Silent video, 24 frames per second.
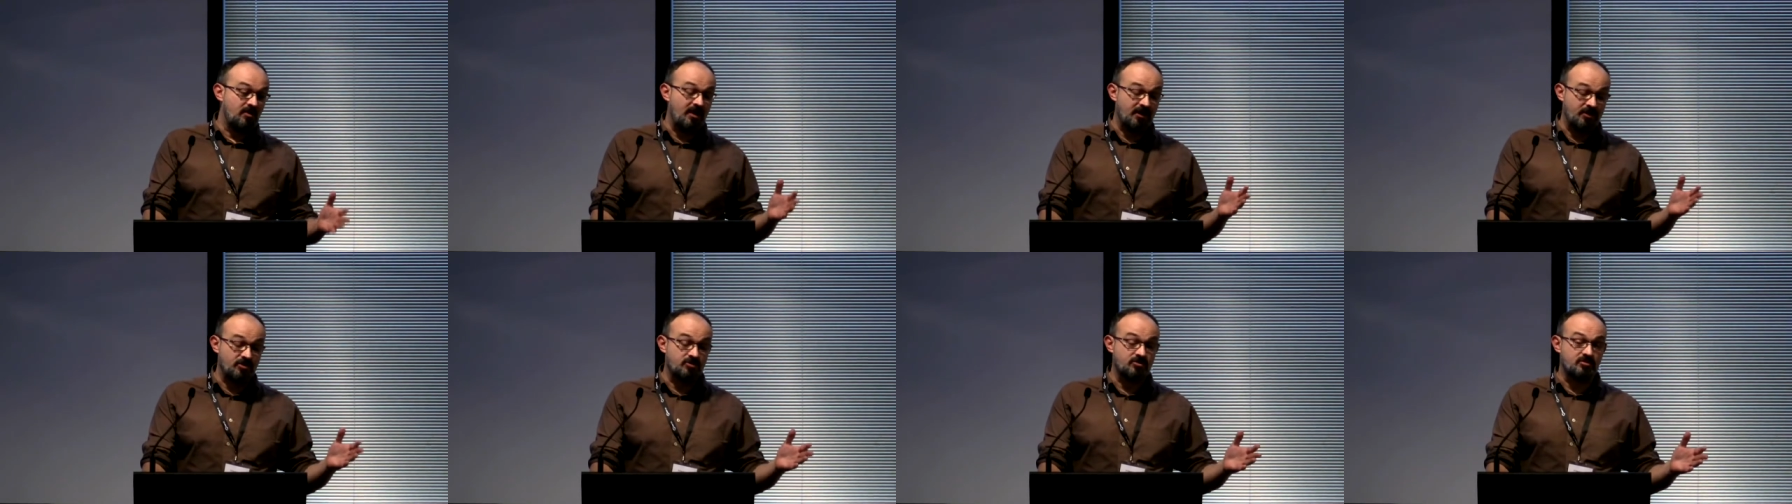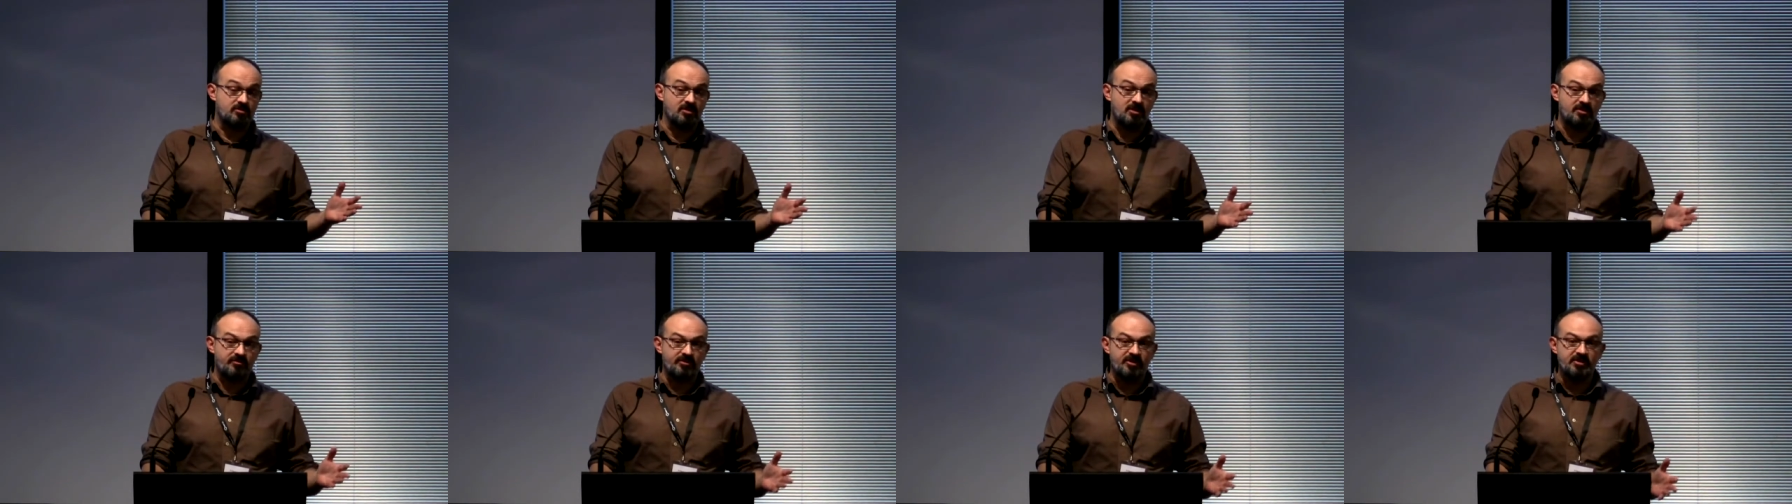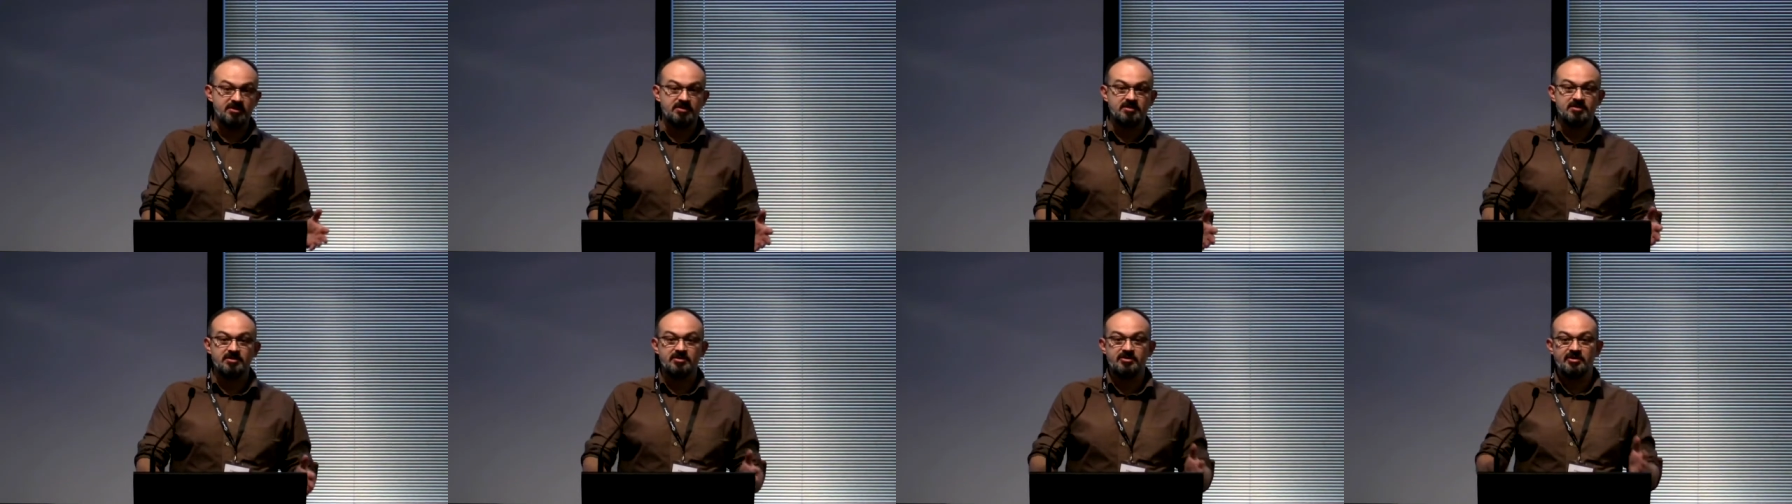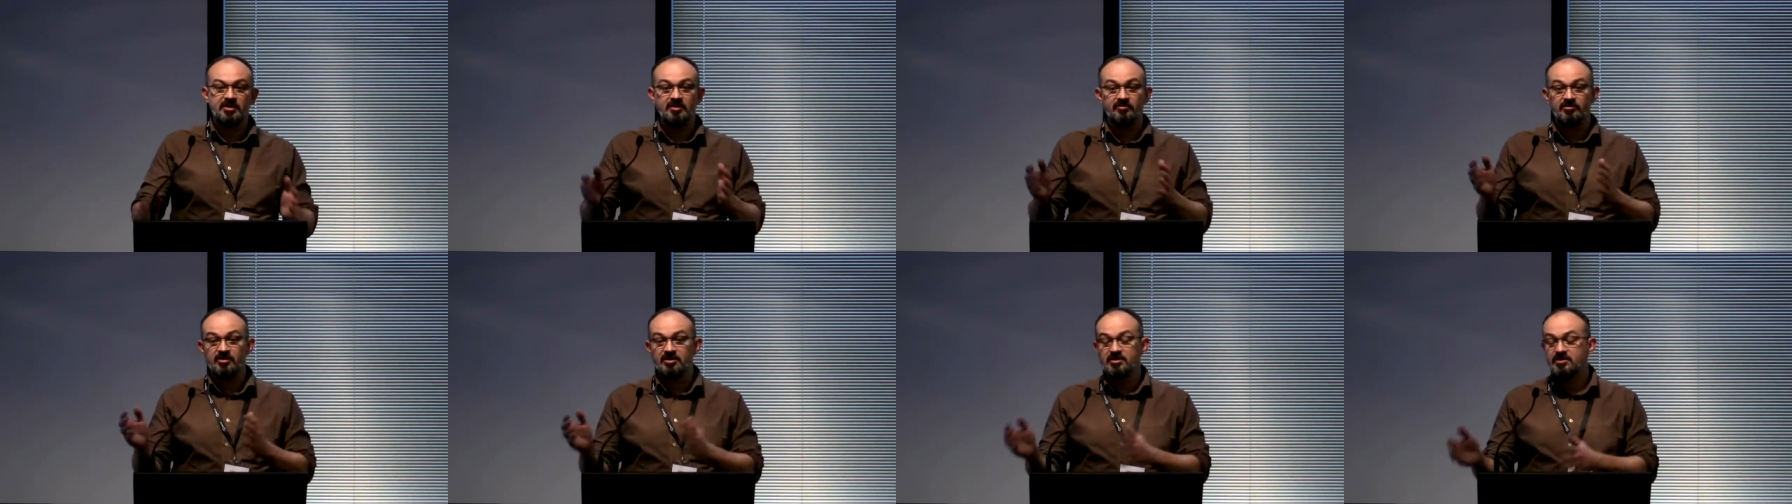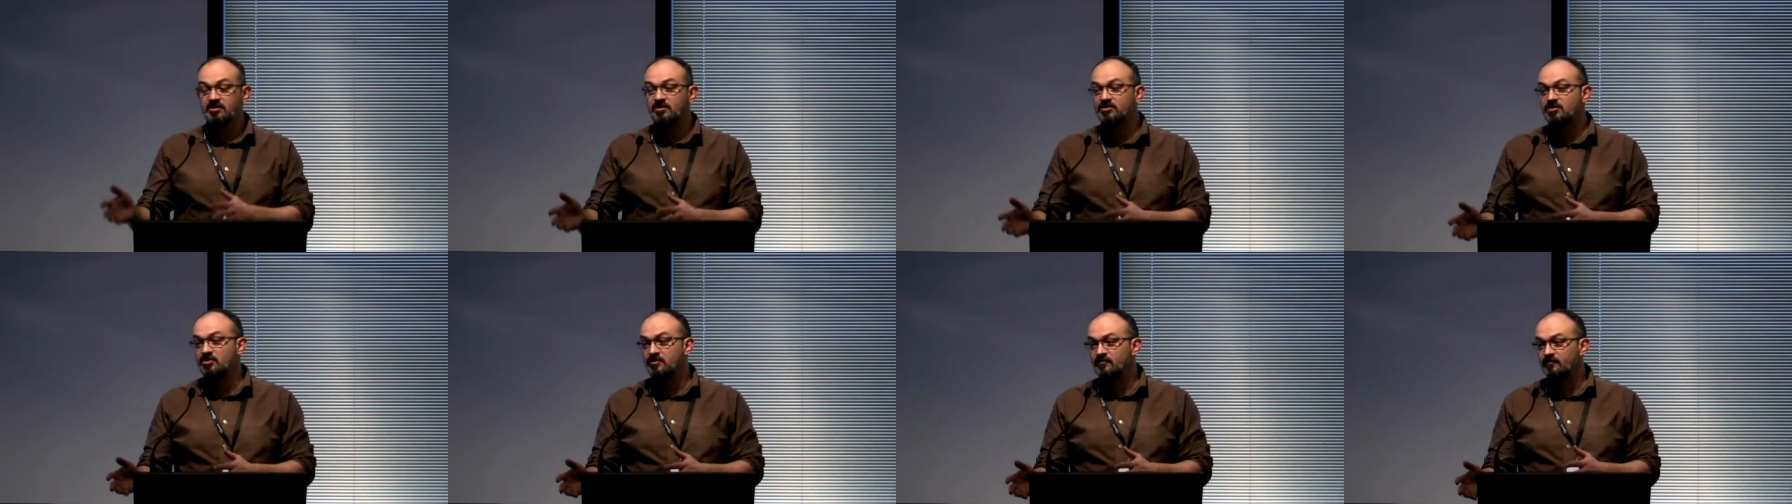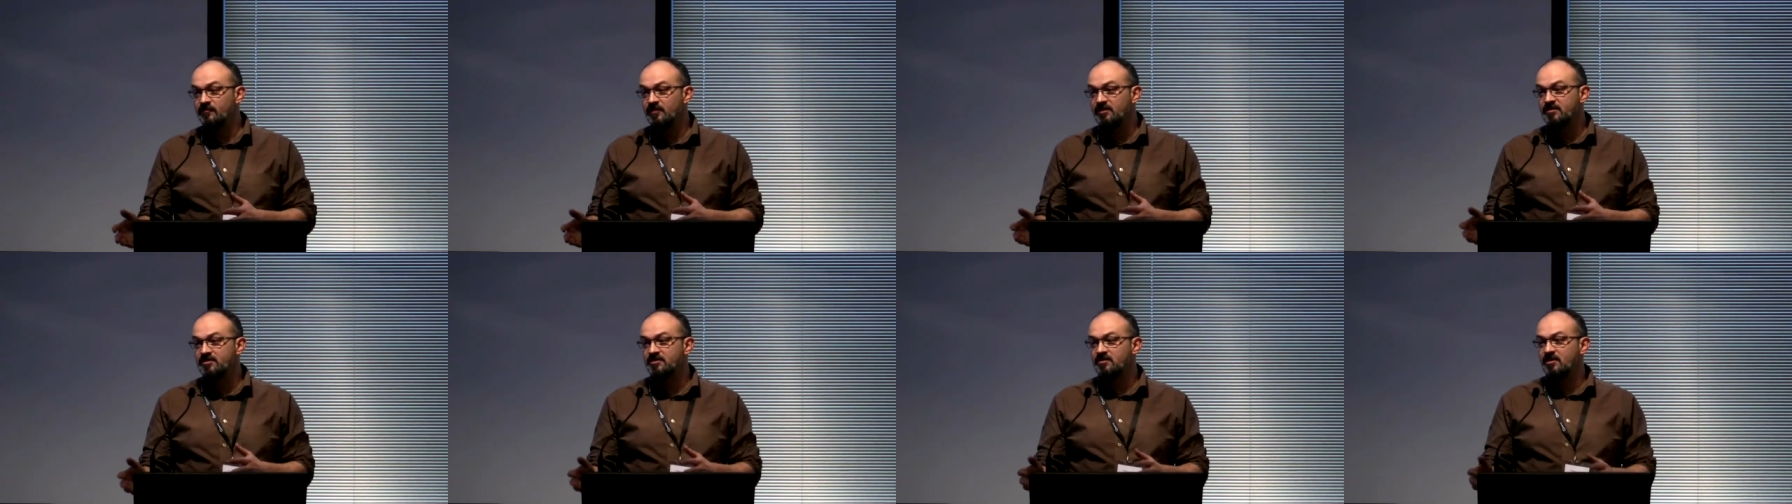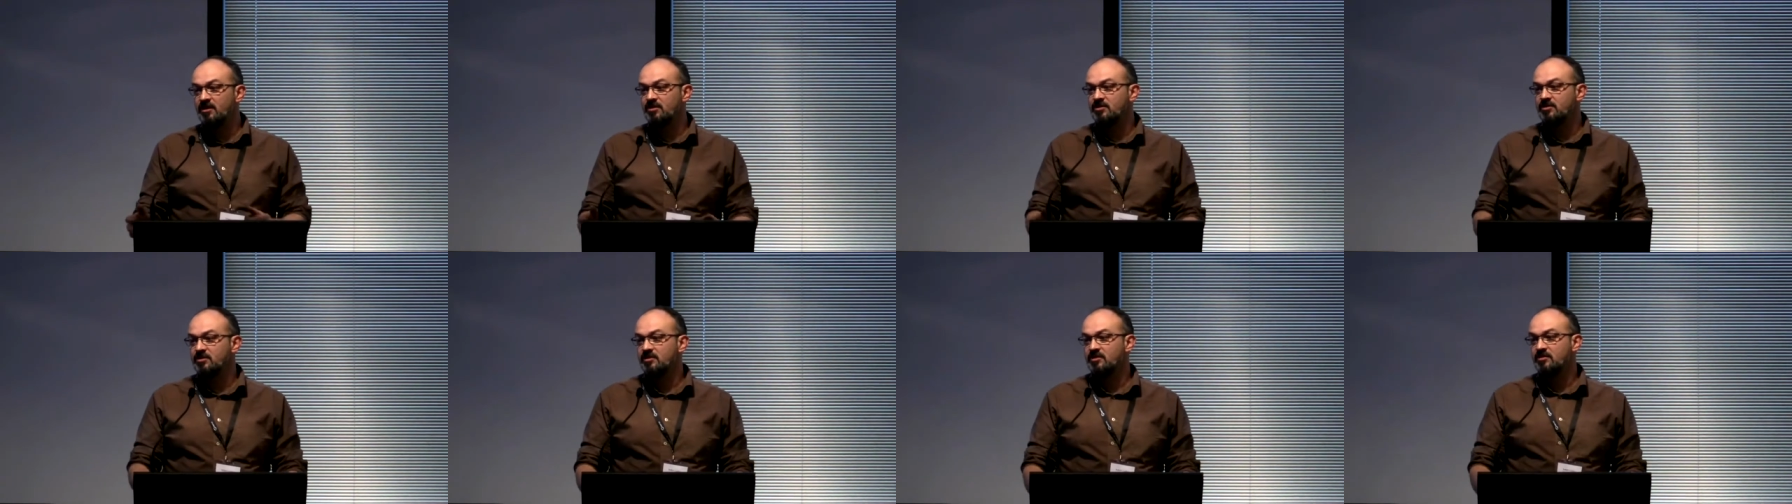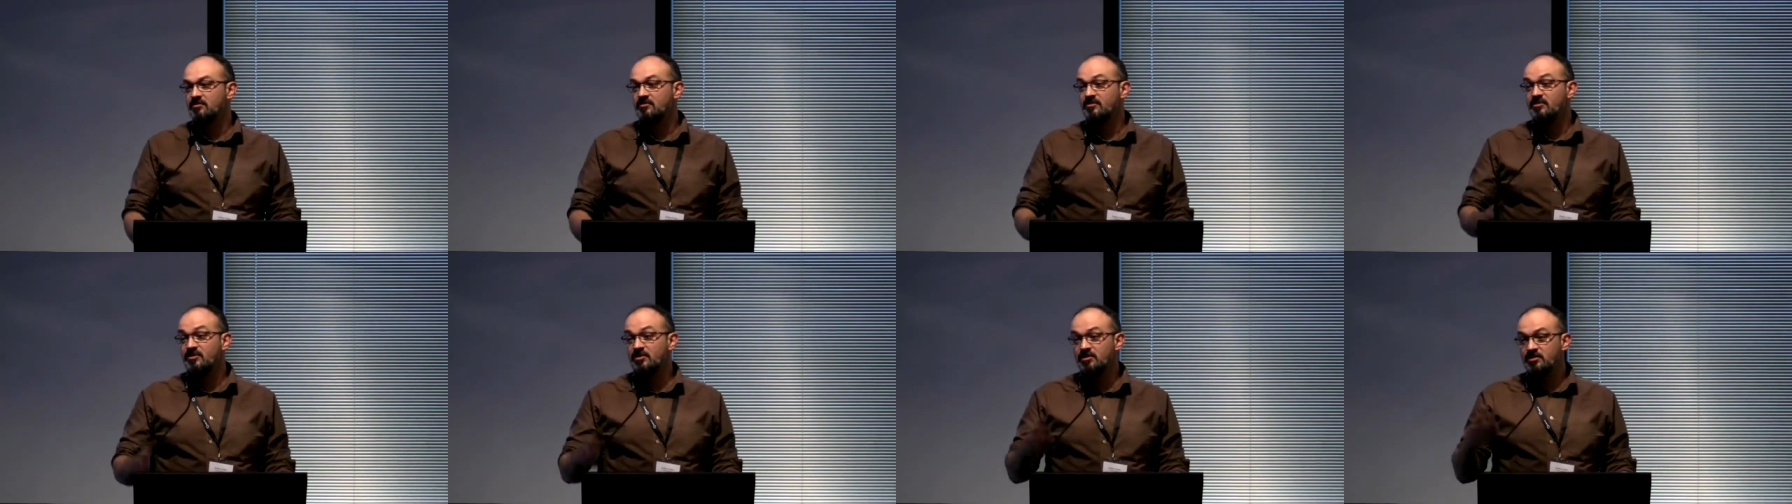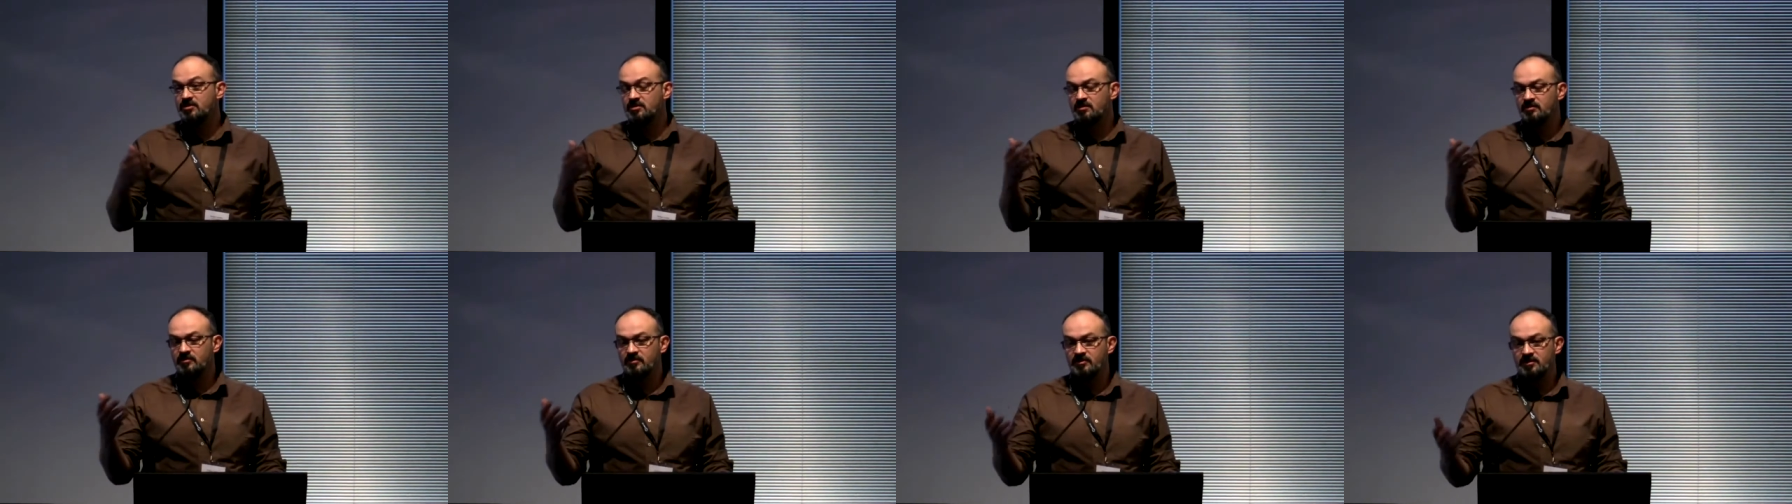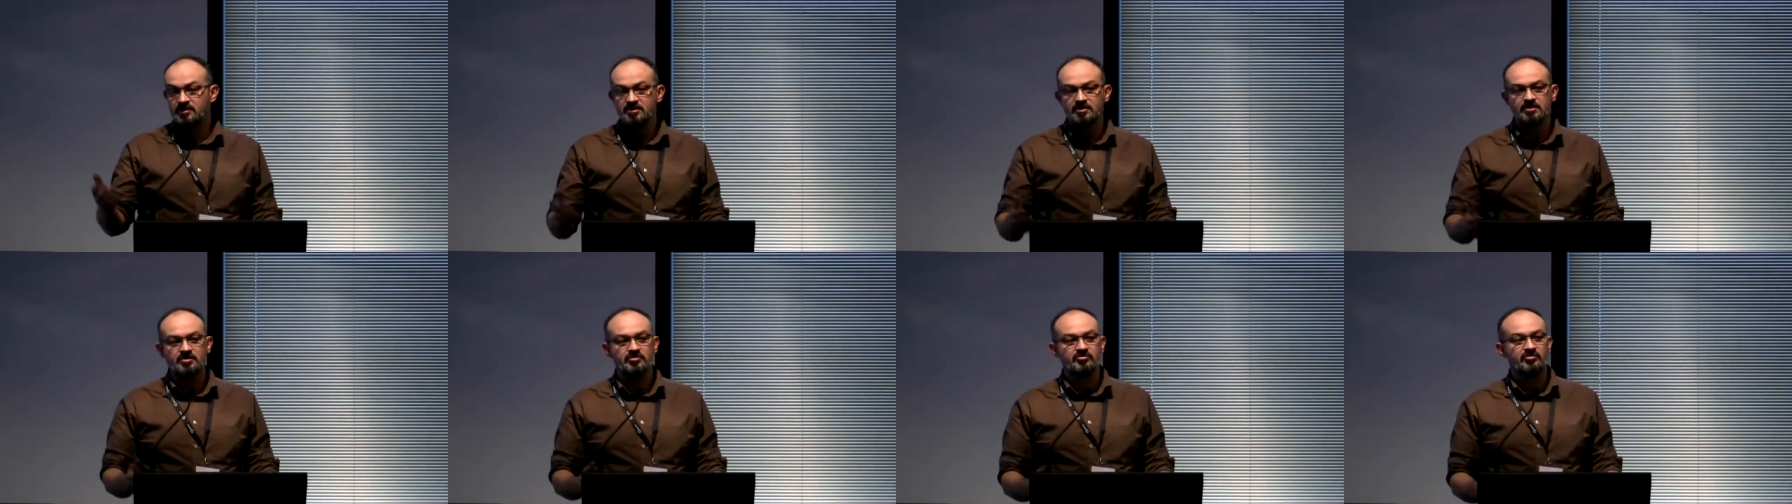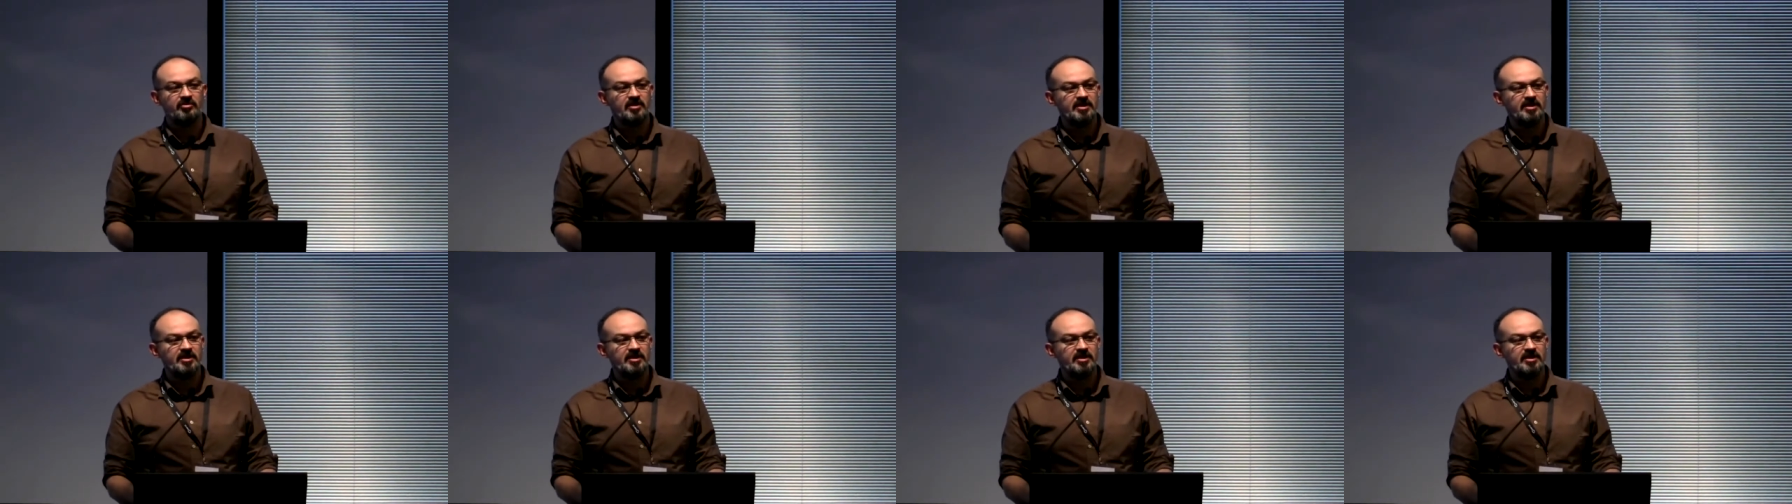actual research and research infrastructure and research